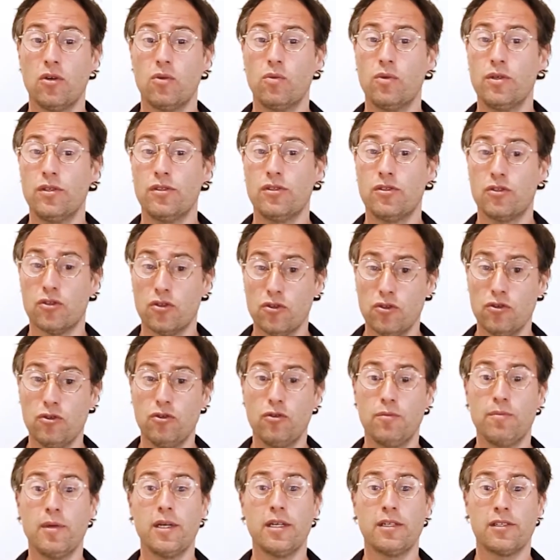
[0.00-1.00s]
with
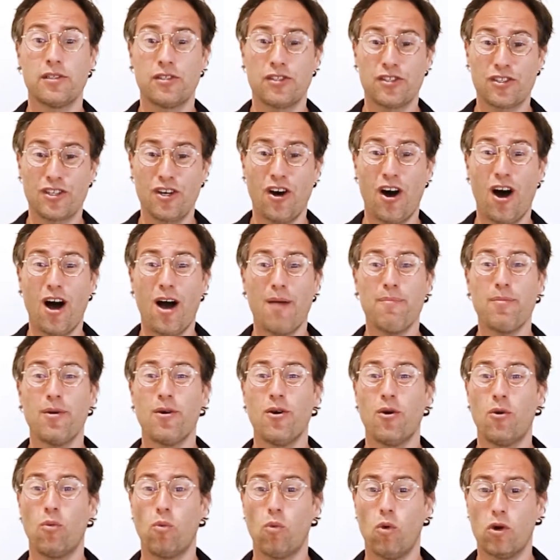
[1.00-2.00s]
Zoom, Skype,
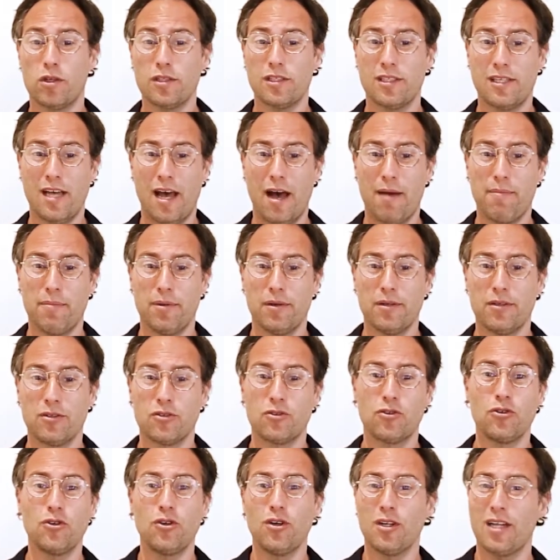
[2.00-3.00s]
WhatsApp,
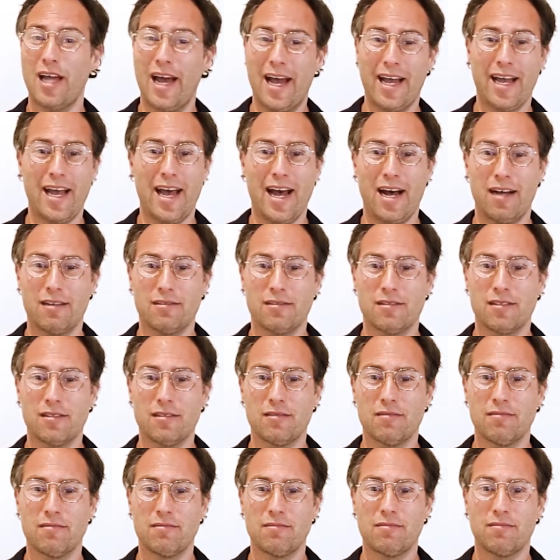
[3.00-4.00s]
Google Hangouts,
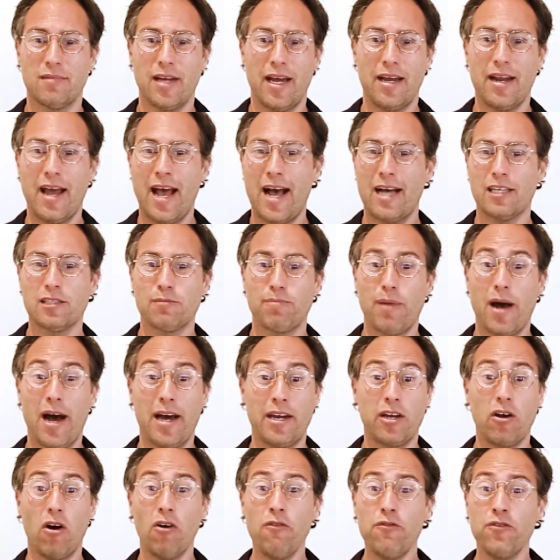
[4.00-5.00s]
and
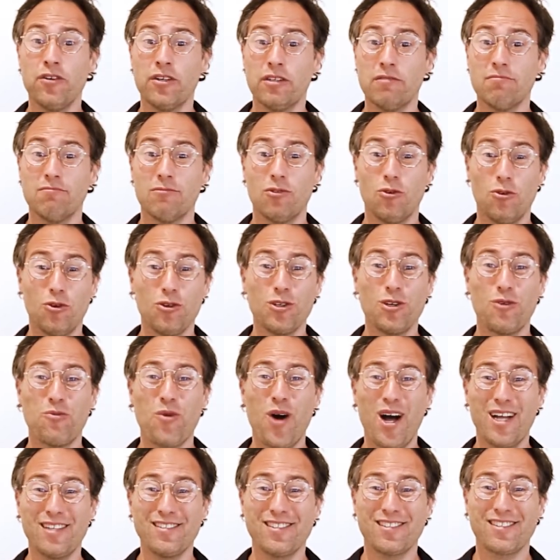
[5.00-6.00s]
Houseparty, often all at
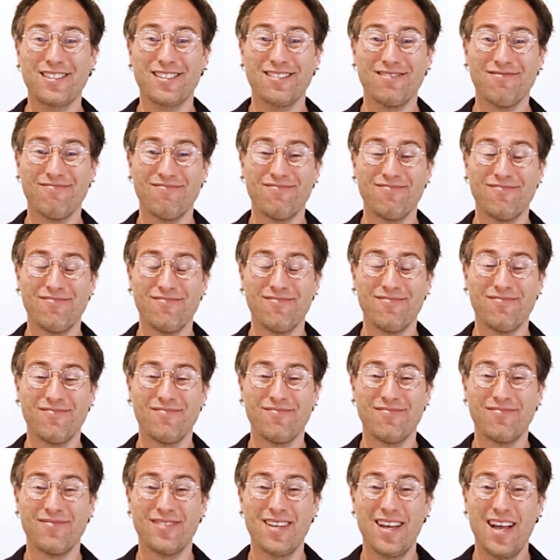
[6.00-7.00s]
once.
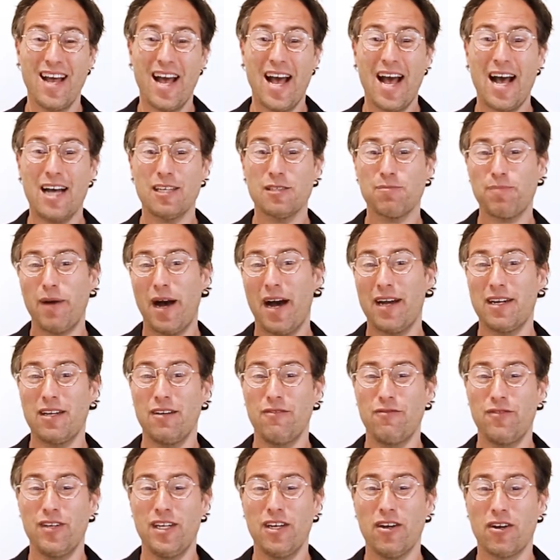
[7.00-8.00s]
Houseparty, a
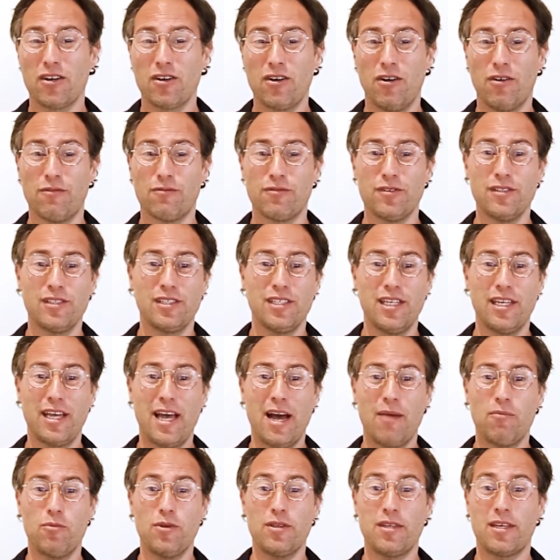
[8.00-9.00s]
video conferencing
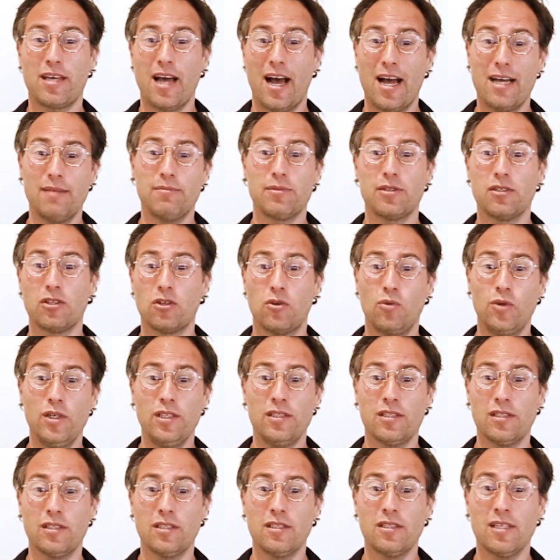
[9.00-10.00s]
app with games and
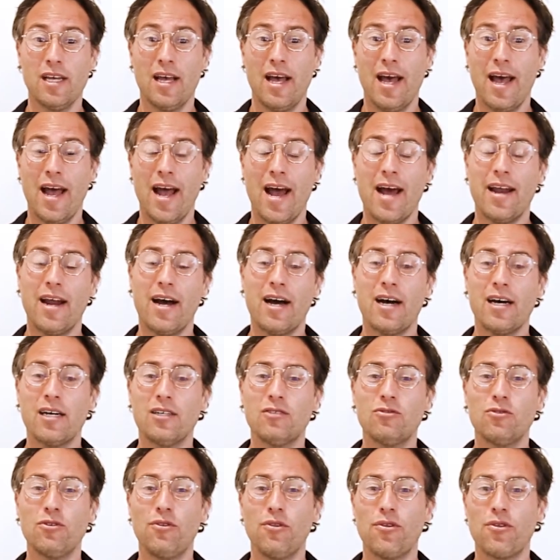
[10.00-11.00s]
quizzes, had
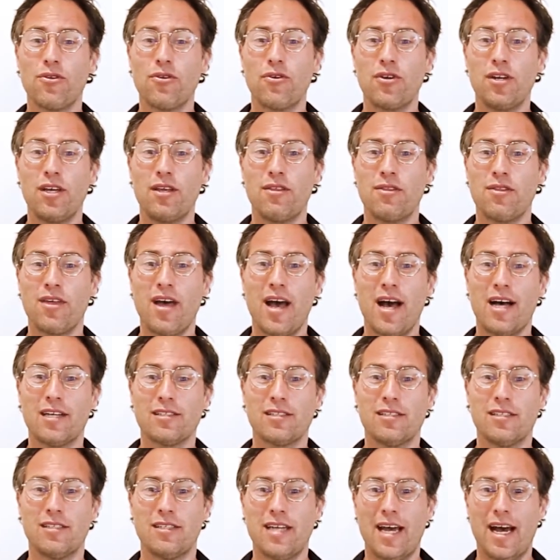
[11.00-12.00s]

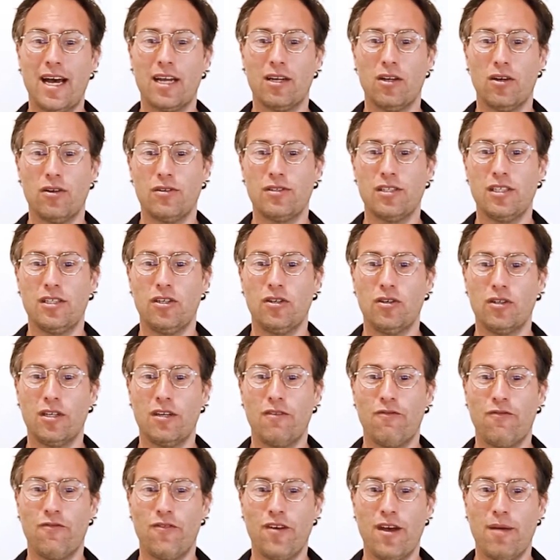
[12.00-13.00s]
130,000 downloads in early
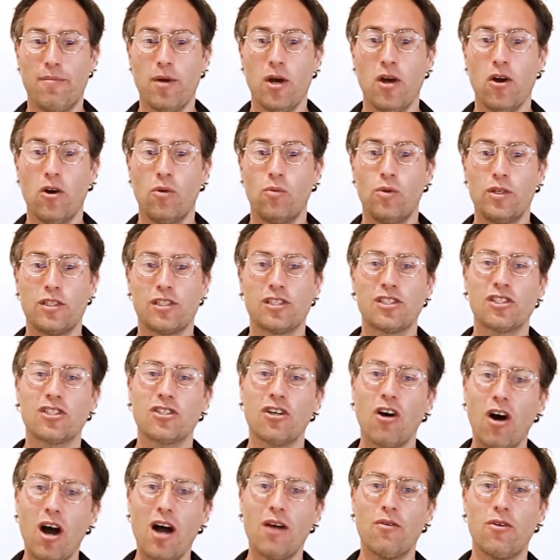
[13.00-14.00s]
Feb, which
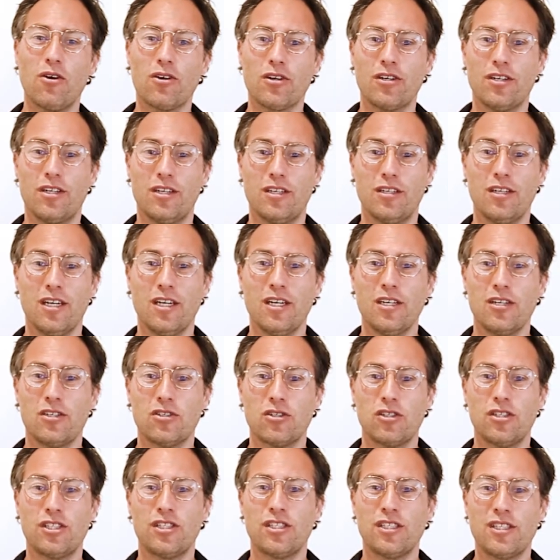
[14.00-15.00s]
skyrocketed
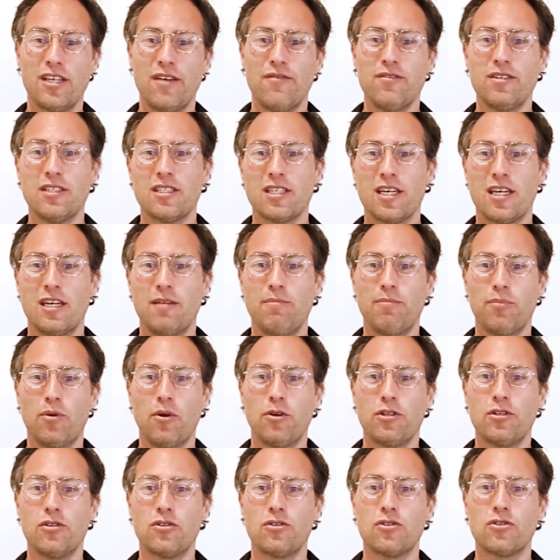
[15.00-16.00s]
to
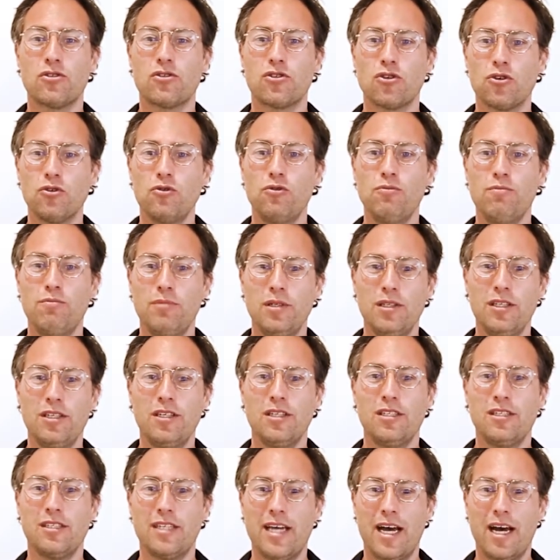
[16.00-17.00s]
17.2
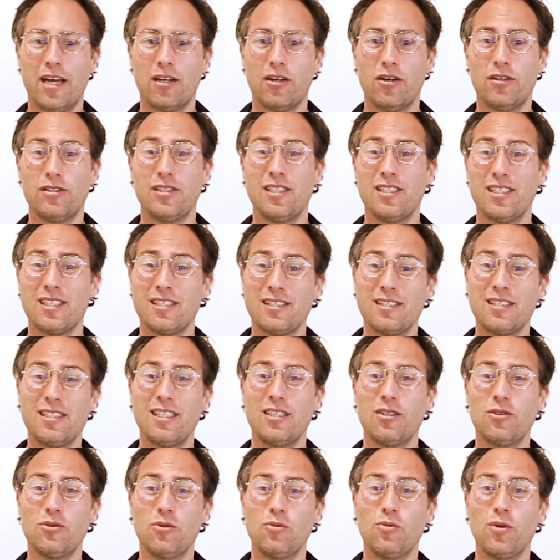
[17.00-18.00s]
million downloads in a
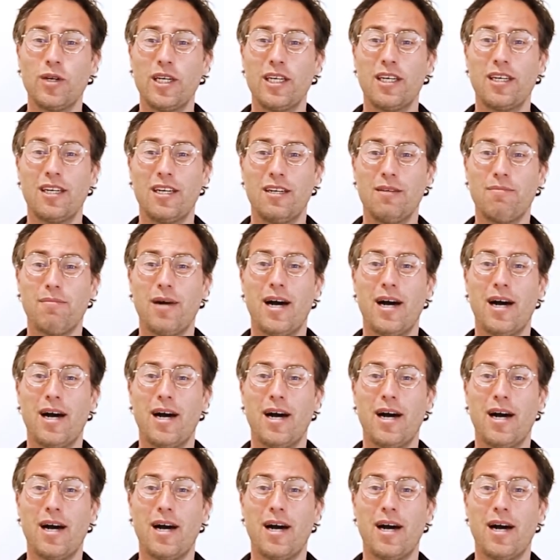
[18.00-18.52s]
single week in